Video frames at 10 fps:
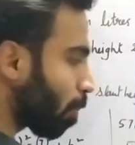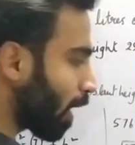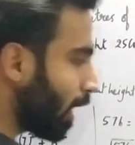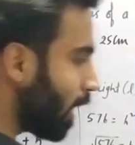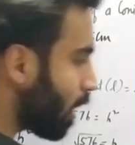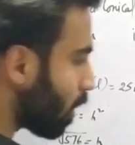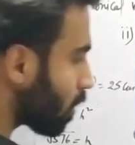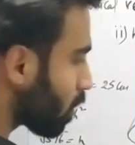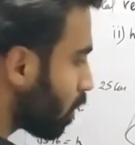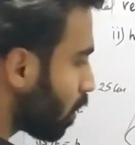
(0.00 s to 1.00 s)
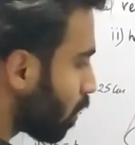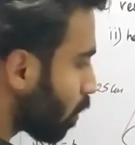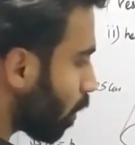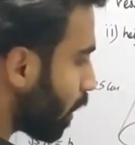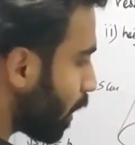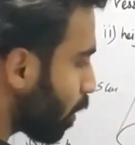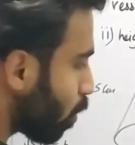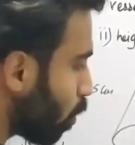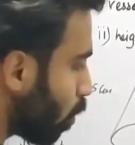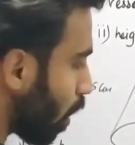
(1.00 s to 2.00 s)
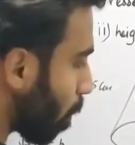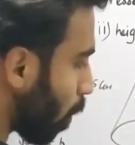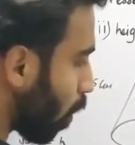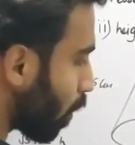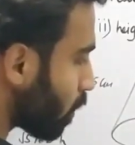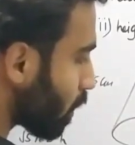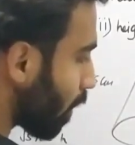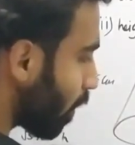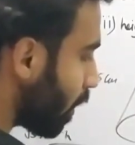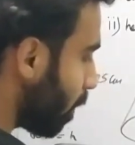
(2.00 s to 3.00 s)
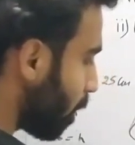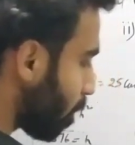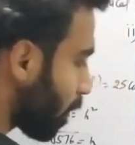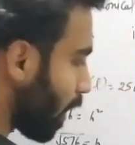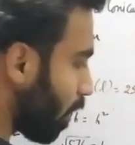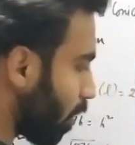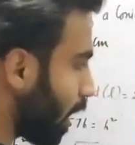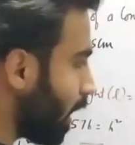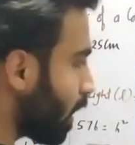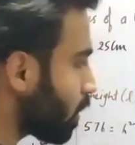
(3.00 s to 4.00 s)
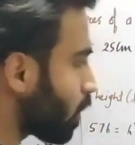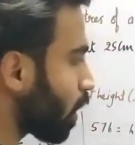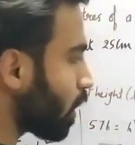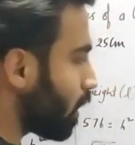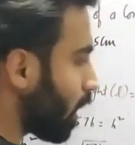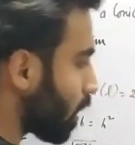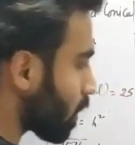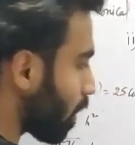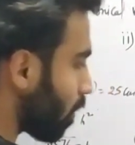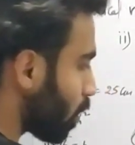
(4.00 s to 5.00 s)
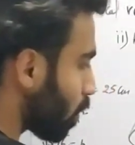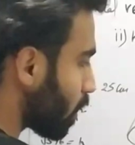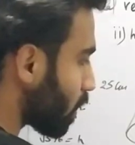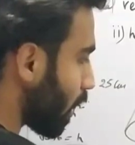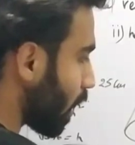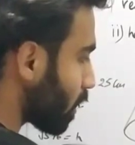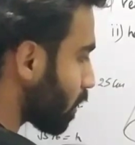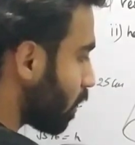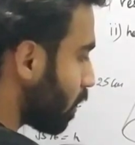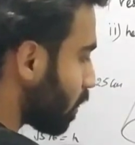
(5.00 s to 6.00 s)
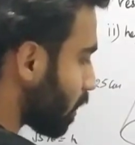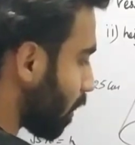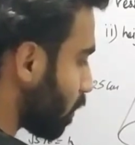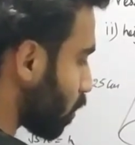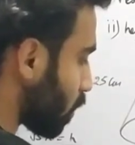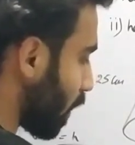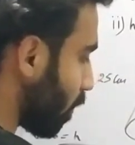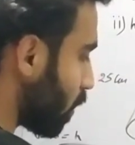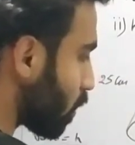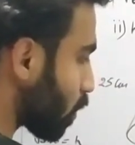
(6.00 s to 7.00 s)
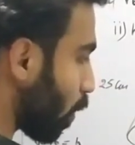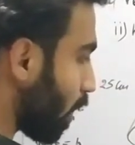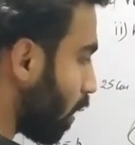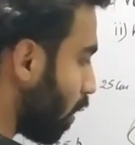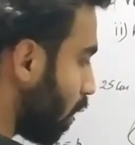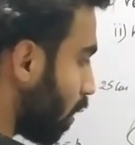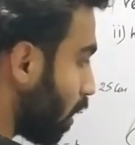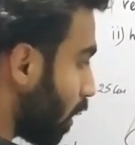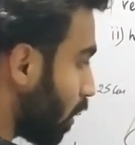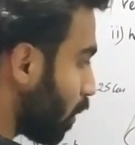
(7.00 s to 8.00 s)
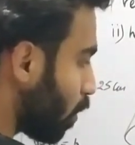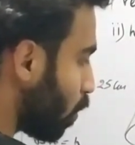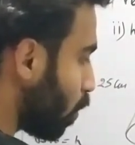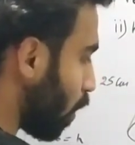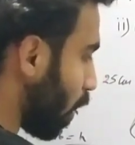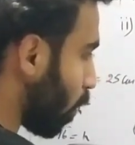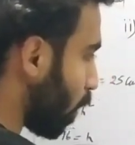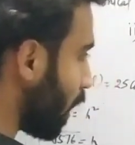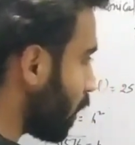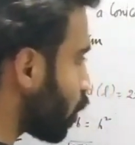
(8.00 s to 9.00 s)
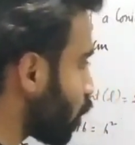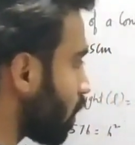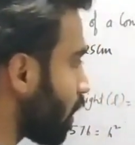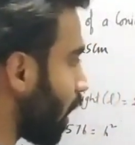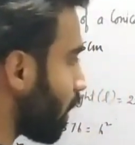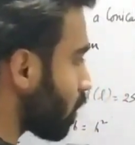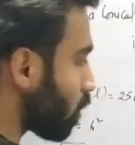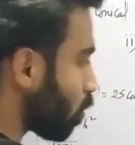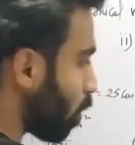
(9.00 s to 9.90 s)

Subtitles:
So pi is 22/7. Then radius, you can see that is given to us as 7. So 7 square into now h, that is